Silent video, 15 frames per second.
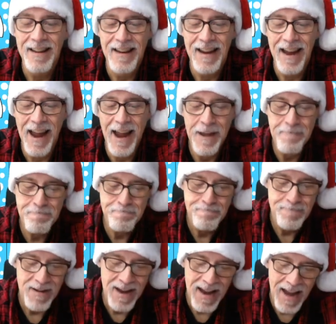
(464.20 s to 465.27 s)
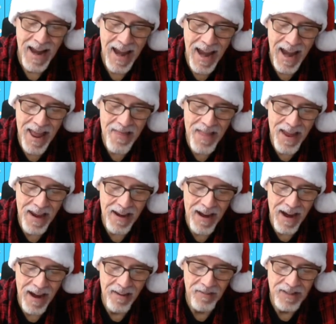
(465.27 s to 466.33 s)
Okay? And then
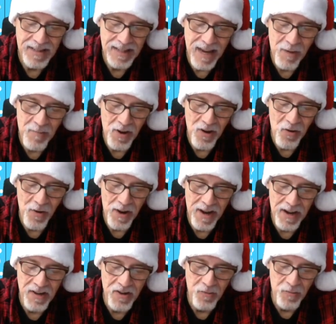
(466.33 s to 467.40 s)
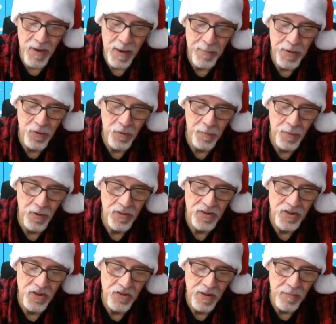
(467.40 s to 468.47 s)
obviously I'm going to go in and do my
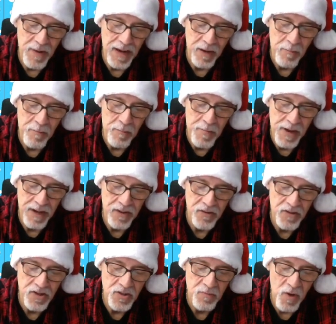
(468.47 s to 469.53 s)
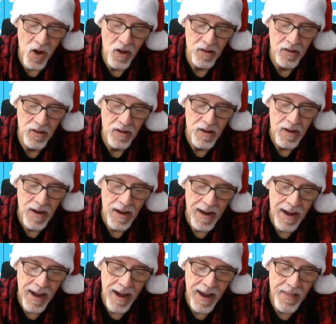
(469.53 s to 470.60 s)
pupils. You can make them bigger, smaller,
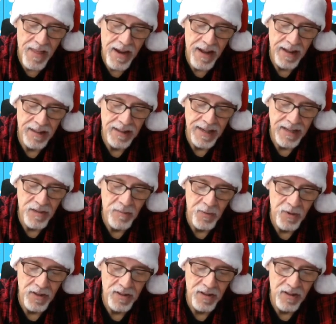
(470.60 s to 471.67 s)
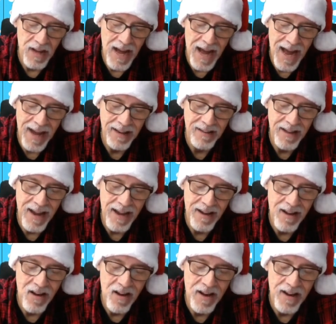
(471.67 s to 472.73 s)
and then I like to put a little highlight
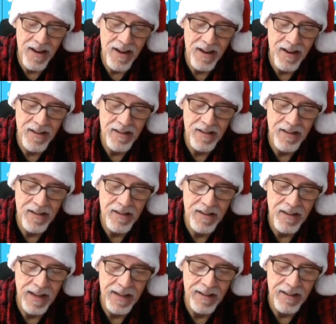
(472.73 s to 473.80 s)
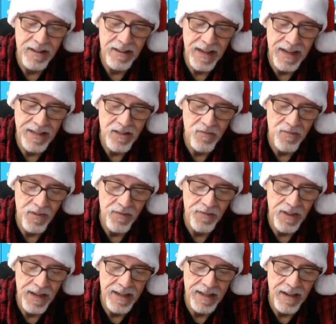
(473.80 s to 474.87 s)
on it, like the light's
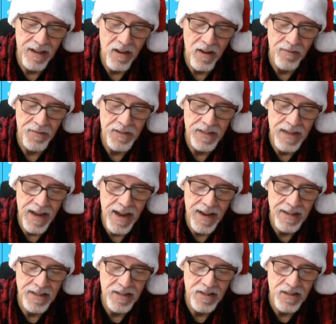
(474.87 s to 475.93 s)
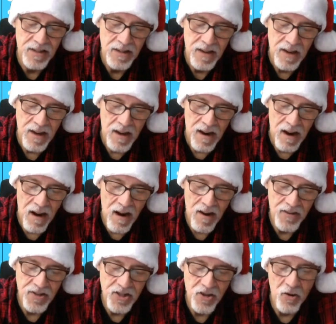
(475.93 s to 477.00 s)
reflecting off his eyes, because
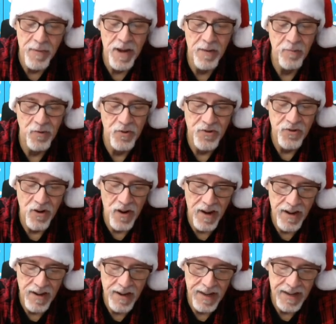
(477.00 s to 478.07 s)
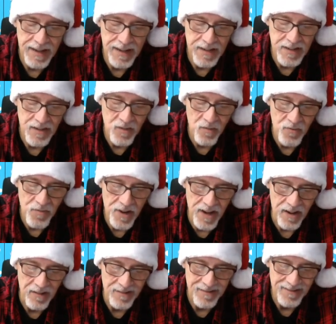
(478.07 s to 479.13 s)
our snowman we're drawing is
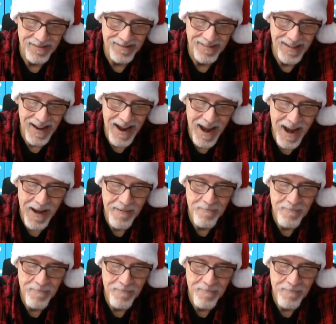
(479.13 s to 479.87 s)
real. Okay?